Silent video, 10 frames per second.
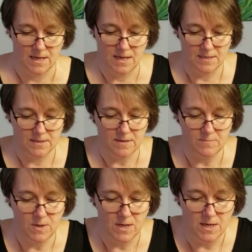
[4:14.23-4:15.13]
into
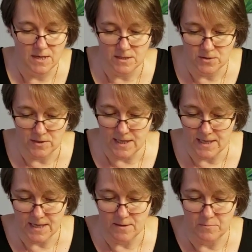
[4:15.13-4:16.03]
them so that
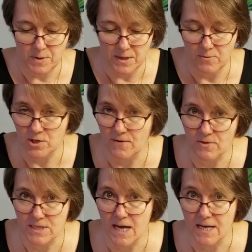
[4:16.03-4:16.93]
they can pick whichever
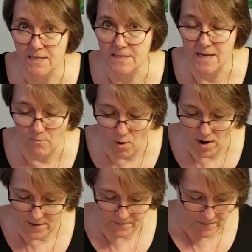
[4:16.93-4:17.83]
size they
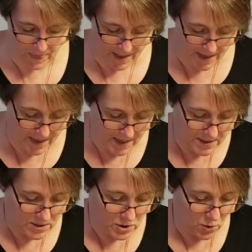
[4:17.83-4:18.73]
want.
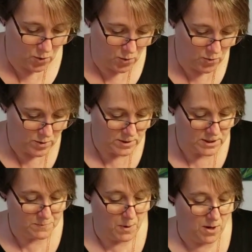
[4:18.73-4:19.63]
So
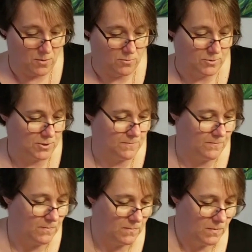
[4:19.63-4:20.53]
sparkles.
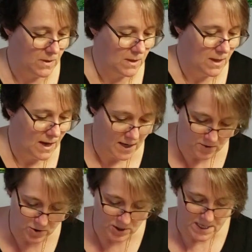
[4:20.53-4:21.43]
I
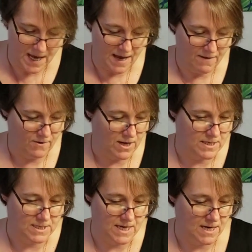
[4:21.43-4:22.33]
usually have a
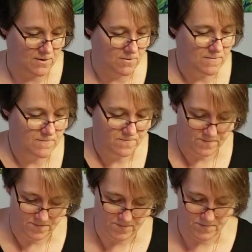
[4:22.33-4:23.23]
container
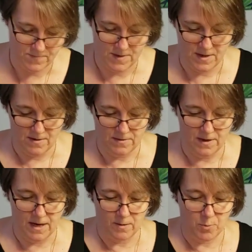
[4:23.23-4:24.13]

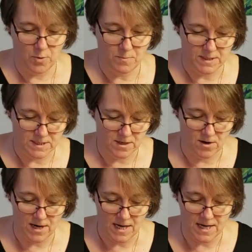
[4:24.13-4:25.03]
that I'll put my
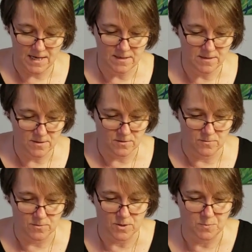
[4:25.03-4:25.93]
star in to
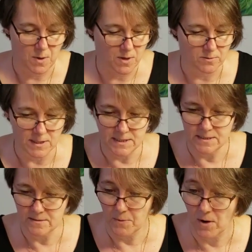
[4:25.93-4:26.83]
do the sparkles
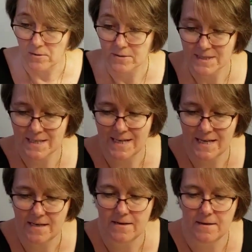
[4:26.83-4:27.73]

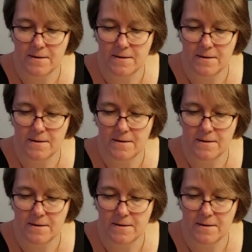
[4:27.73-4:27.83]
in.